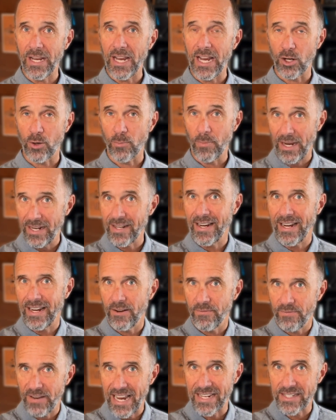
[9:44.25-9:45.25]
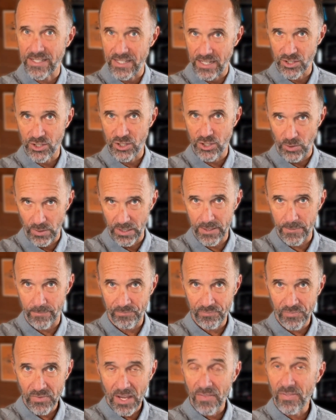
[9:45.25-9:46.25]
Acrobat and have access to it.
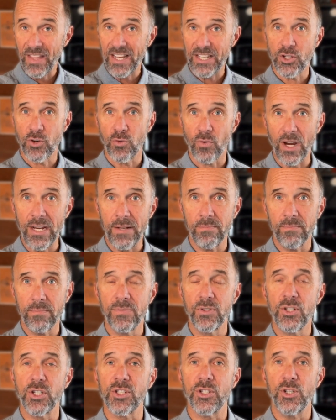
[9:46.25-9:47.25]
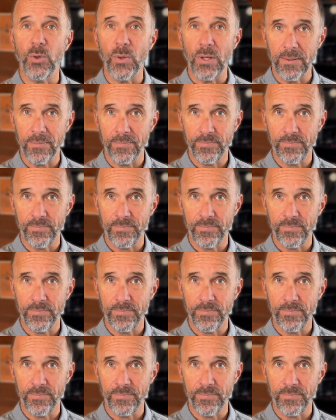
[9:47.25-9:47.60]
That's great, just do it.